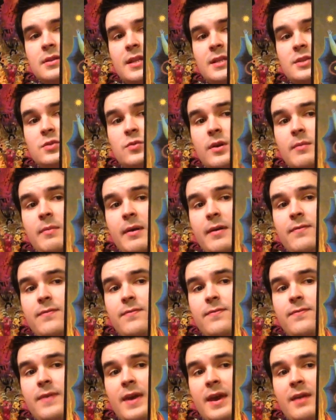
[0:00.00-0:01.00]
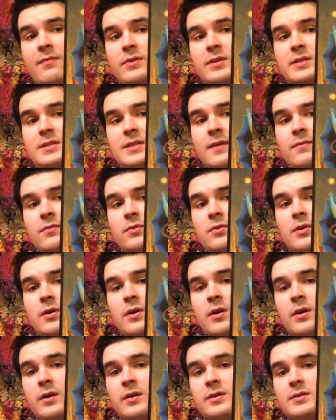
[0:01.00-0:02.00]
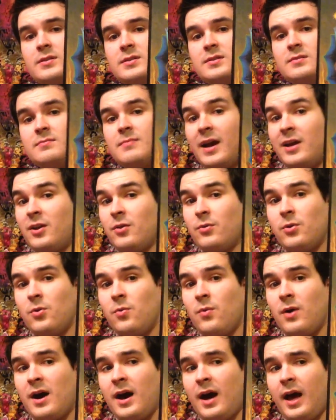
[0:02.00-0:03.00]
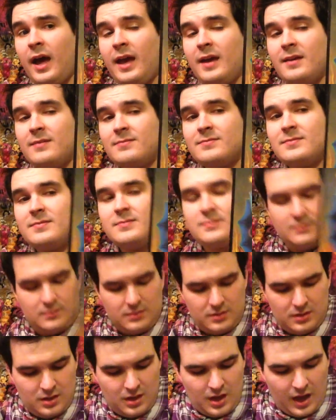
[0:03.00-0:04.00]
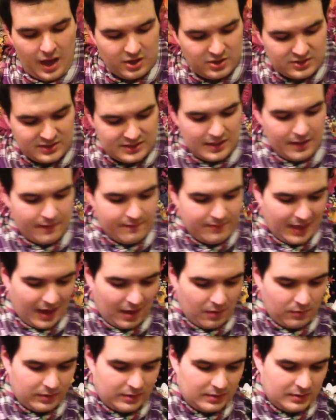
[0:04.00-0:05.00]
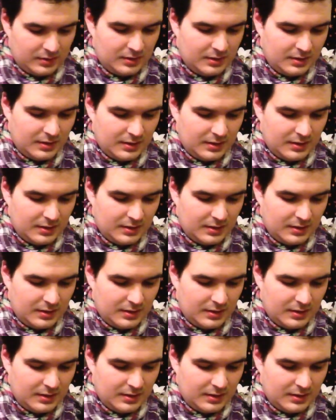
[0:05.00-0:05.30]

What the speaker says: It's one of my favorite Devil cards. I don't know why. I just love that one.